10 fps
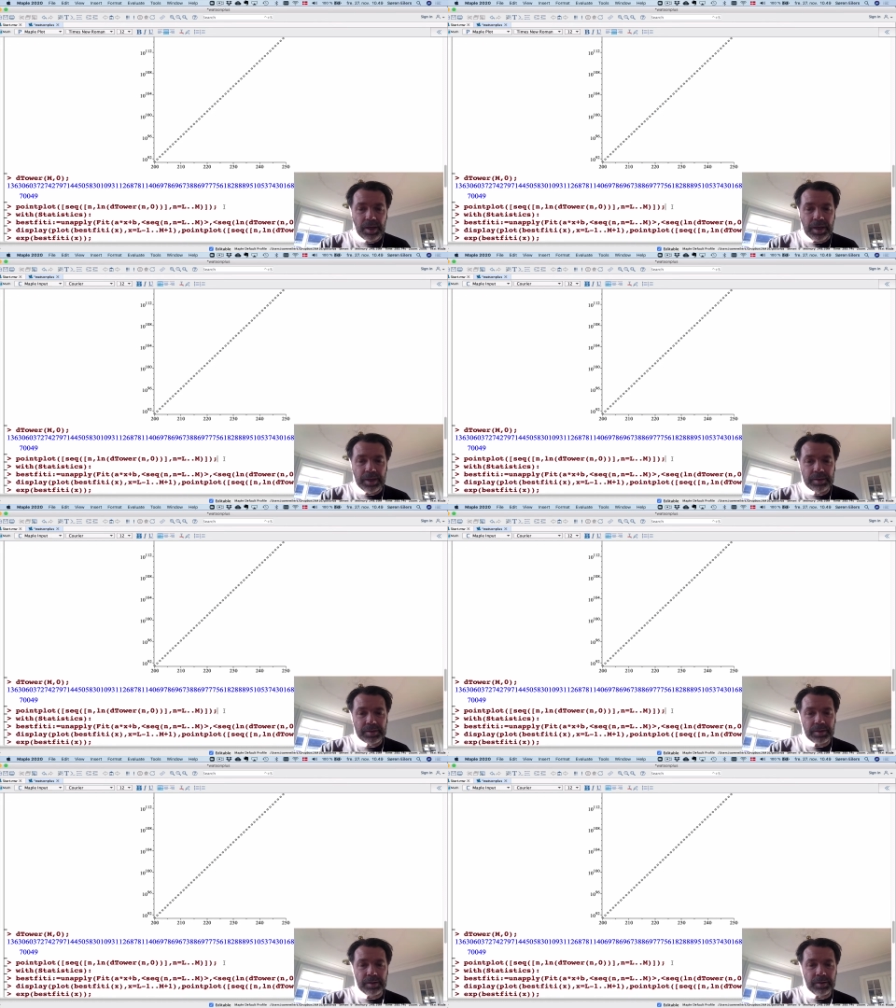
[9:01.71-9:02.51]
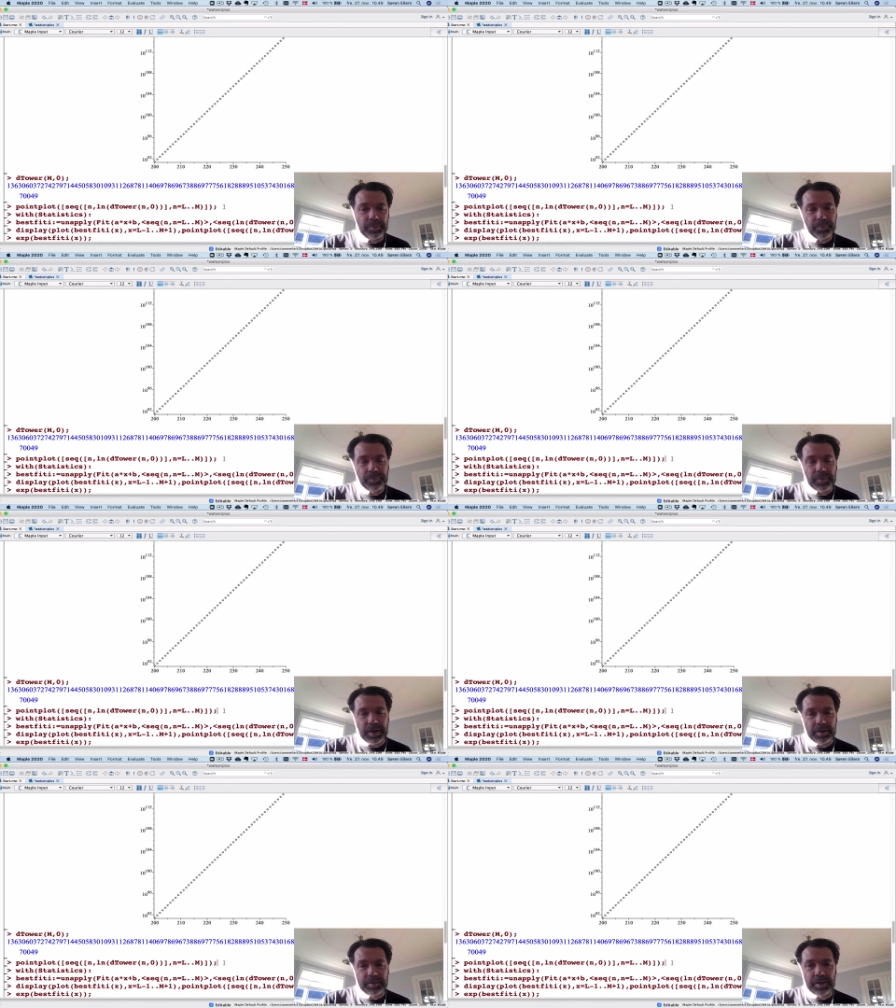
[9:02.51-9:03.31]
And um,
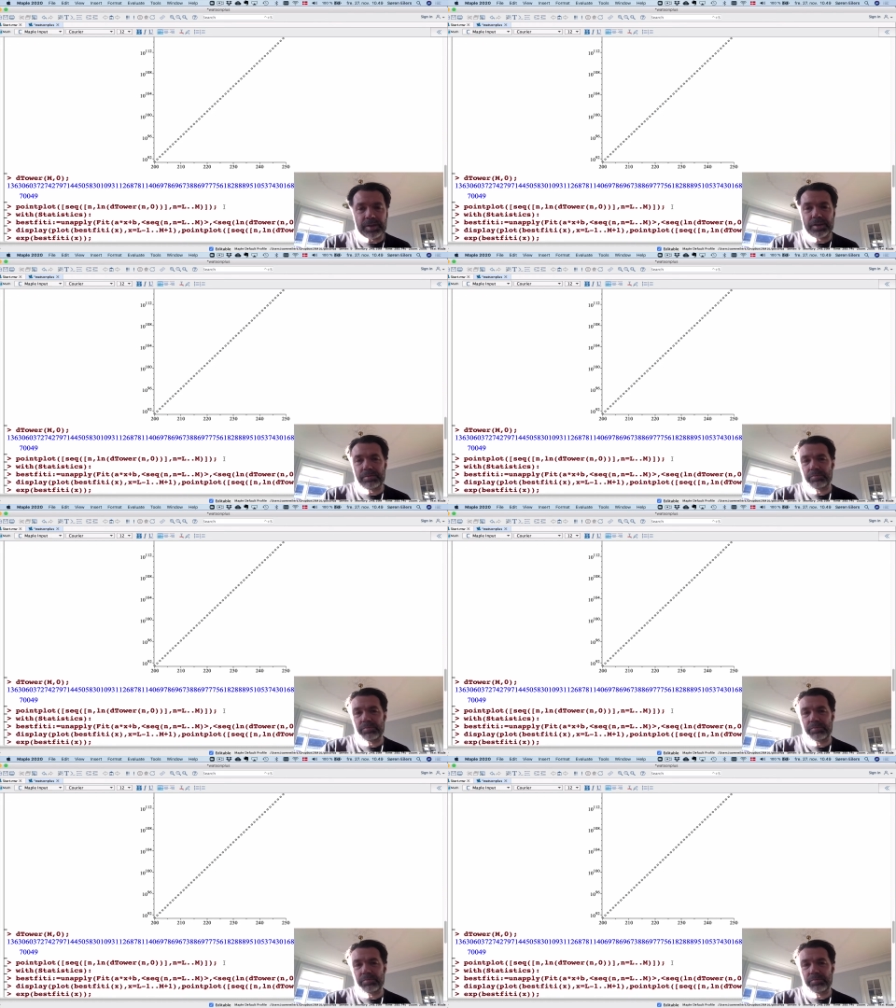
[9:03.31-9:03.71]
I think